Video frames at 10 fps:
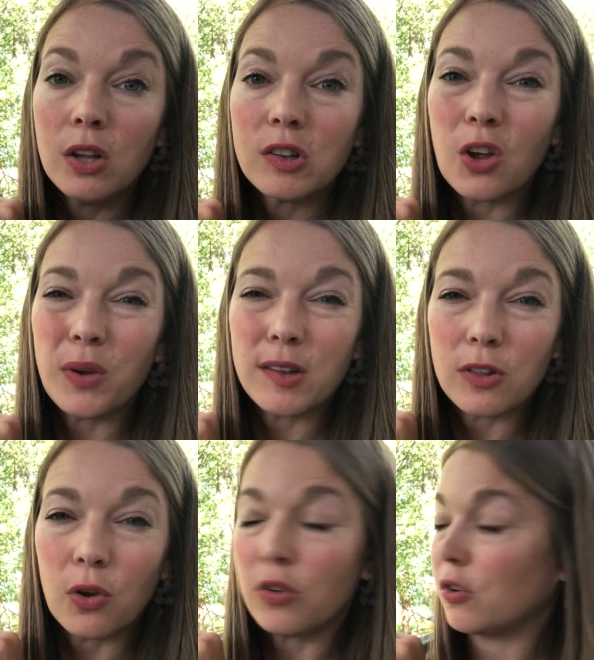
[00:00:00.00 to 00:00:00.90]
So it's
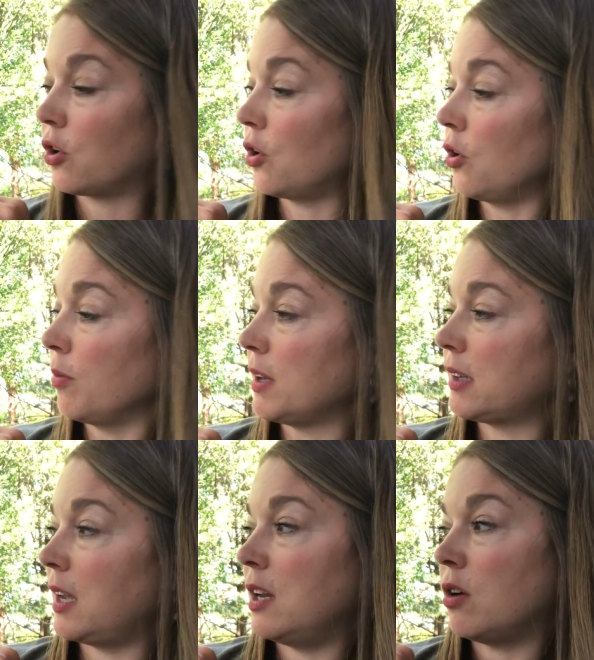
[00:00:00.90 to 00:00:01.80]
those girl
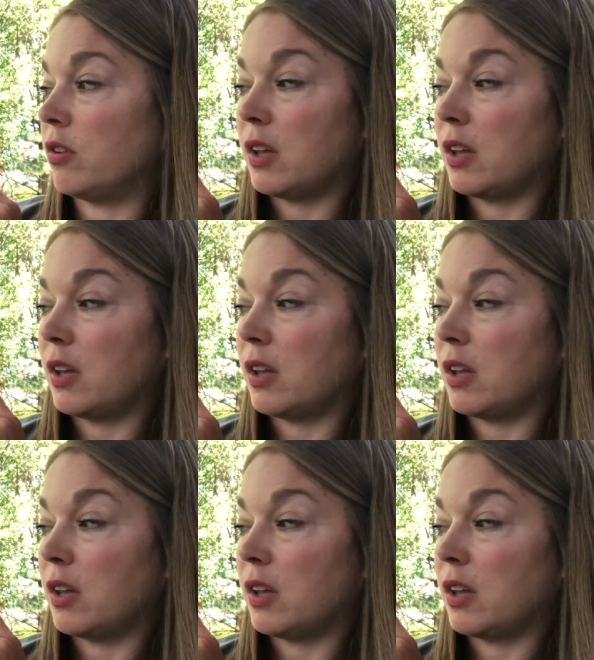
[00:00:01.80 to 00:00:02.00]
mosquitoes